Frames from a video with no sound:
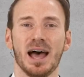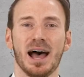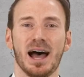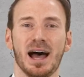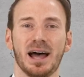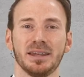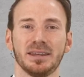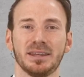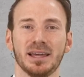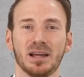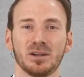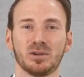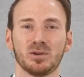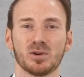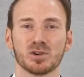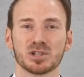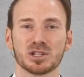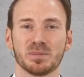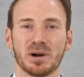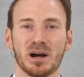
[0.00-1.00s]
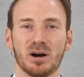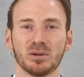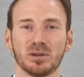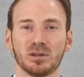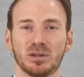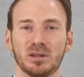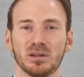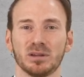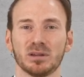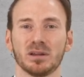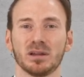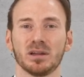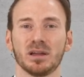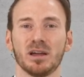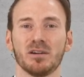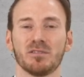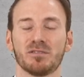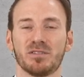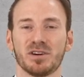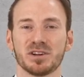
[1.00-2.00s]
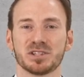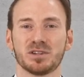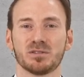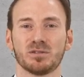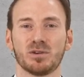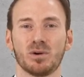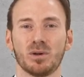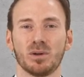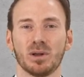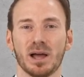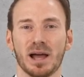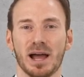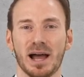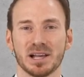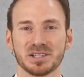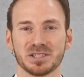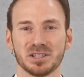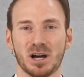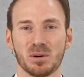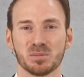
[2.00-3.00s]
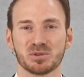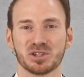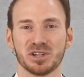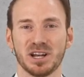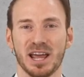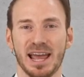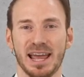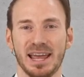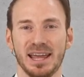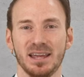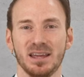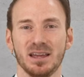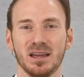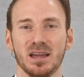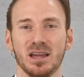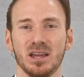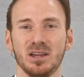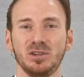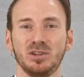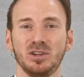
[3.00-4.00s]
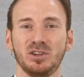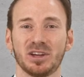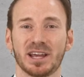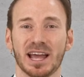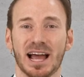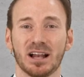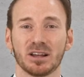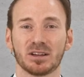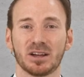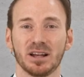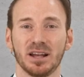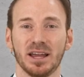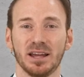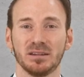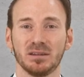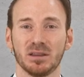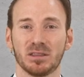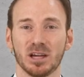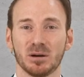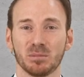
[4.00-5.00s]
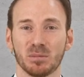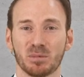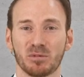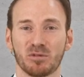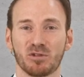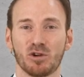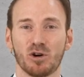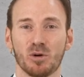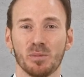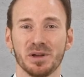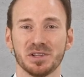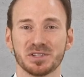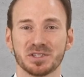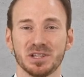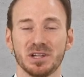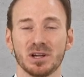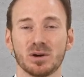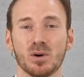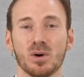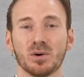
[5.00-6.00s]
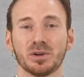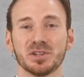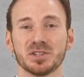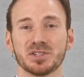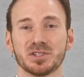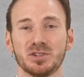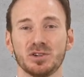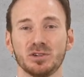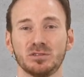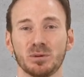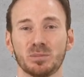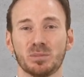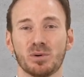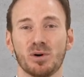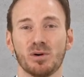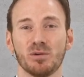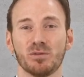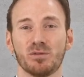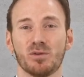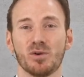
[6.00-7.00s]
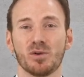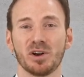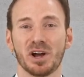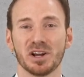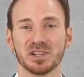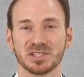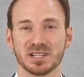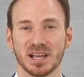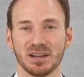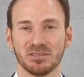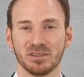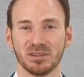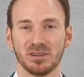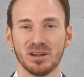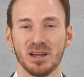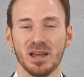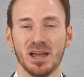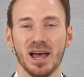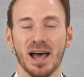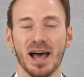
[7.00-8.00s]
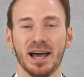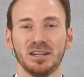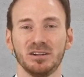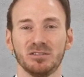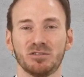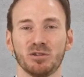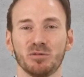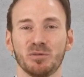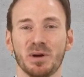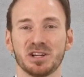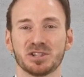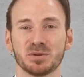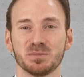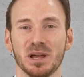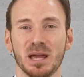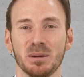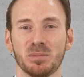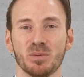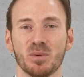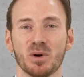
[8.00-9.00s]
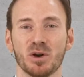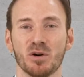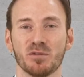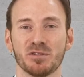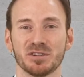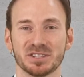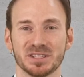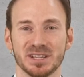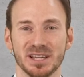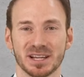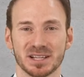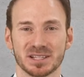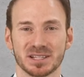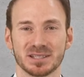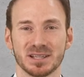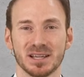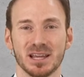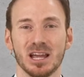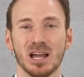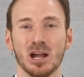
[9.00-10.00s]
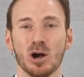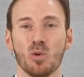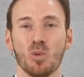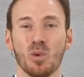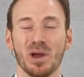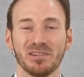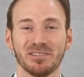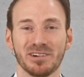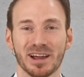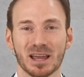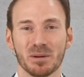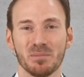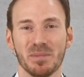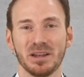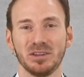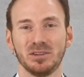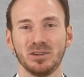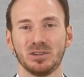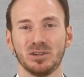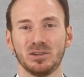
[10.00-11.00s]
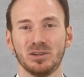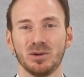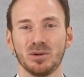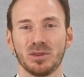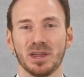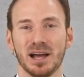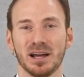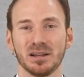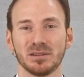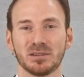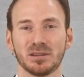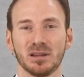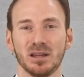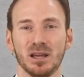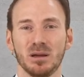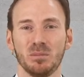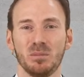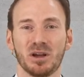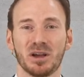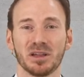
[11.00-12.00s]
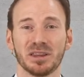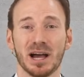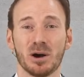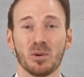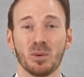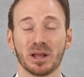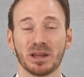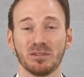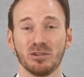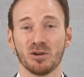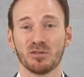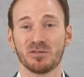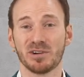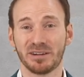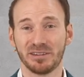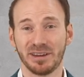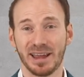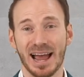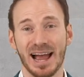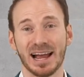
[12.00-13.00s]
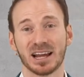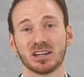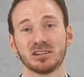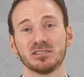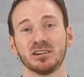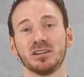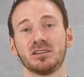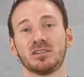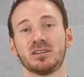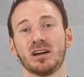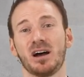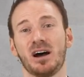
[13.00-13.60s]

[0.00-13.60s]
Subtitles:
and that talks about, first of all, as an option A, you need to calculate thermal performance in accordance to Report 497 and Information Paper 1/6. We recommend you to do that, because that will give you a very accurate